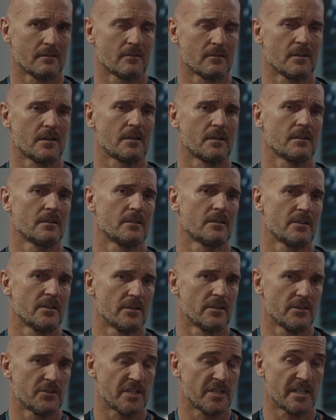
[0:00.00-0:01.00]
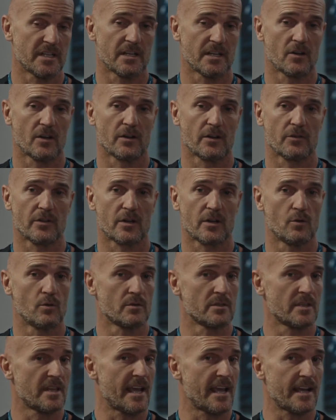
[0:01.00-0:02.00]
Right. Shed any light on the
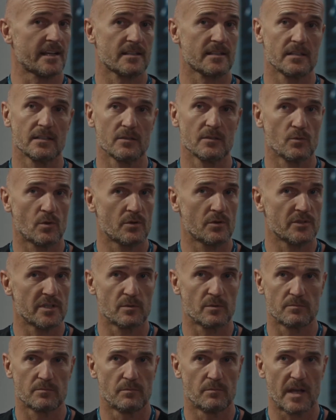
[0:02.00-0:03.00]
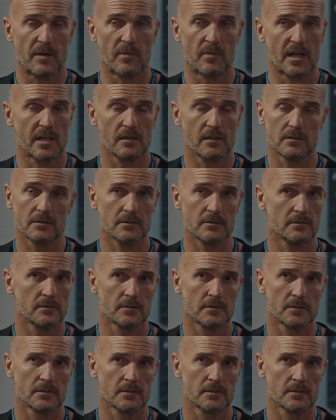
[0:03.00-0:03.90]
cause of the accident while she was babbling on?